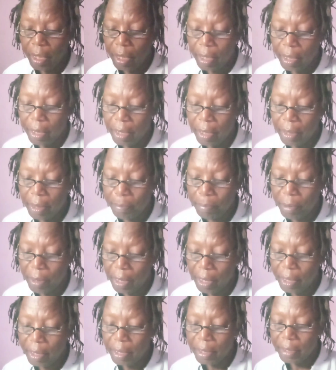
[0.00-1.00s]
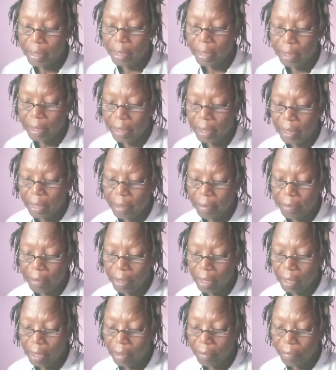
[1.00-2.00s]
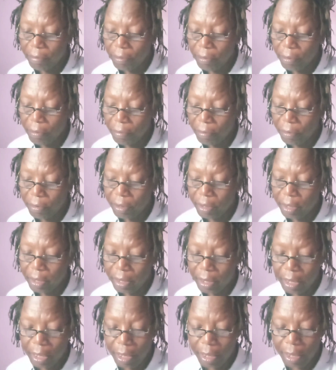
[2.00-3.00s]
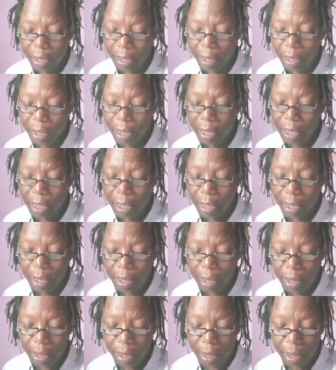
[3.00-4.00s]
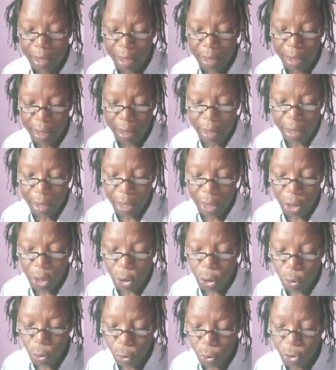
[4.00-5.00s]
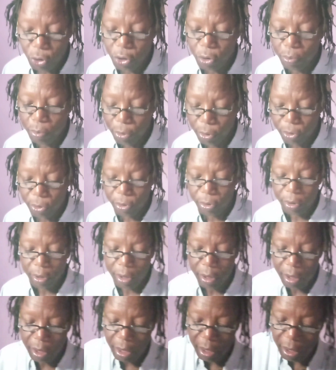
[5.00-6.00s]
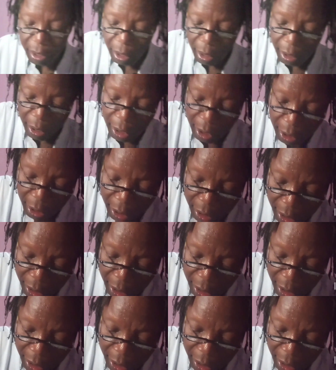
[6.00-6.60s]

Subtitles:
And in parentheses, given that the 4 forces carrying gauge boson, there's another